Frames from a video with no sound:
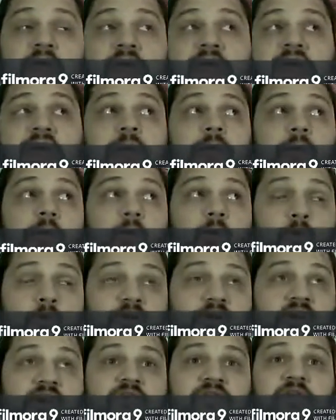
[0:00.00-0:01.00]
and how the
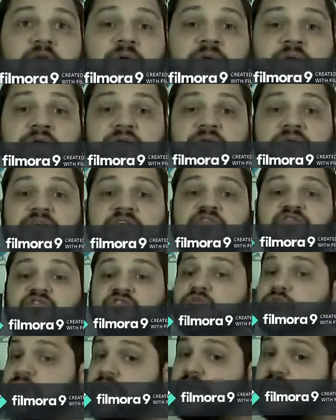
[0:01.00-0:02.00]
recorded interview is
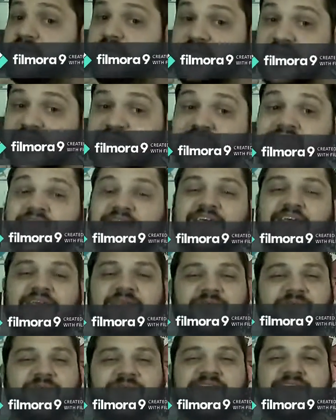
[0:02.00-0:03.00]
you pretend like
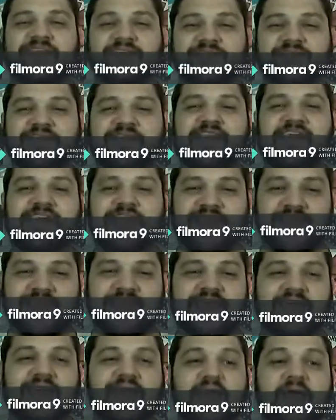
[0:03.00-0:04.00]
you are teaching a
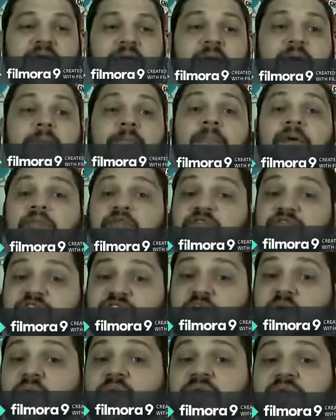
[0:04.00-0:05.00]
kid, but there's
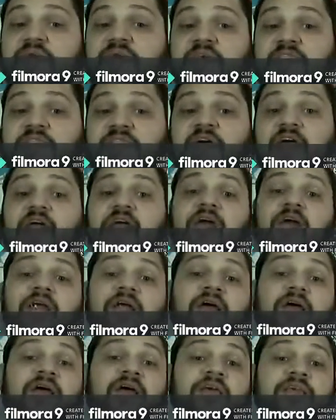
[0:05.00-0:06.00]
no kid there.
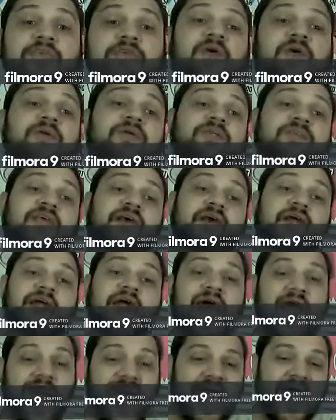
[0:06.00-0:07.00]
So it's like,
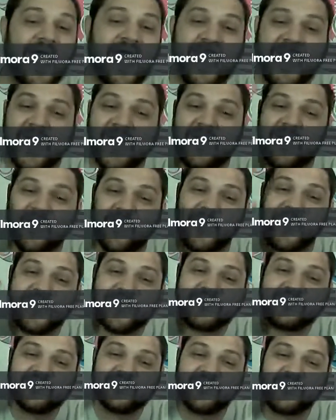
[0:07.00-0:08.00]
hey, what
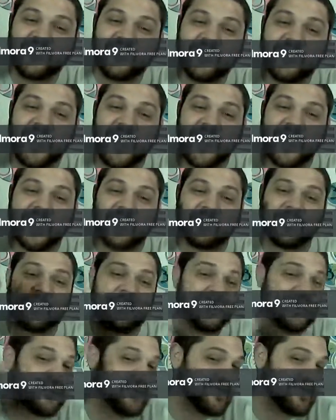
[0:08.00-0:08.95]
is your name?